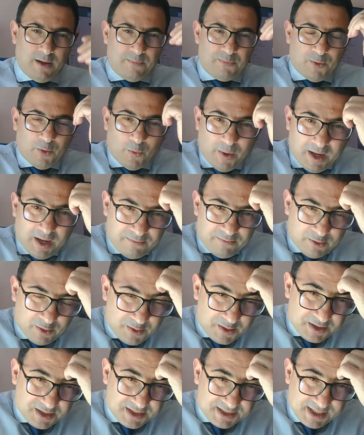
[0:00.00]
wherever
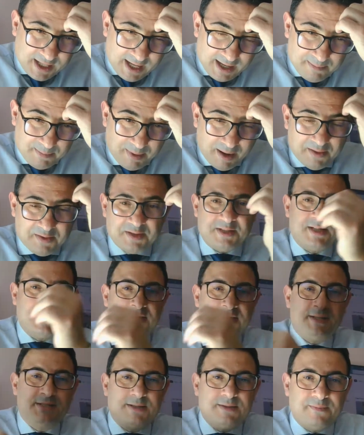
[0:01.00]
there is a
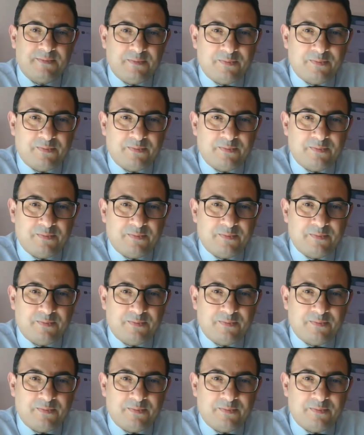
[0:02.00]
hypothesis,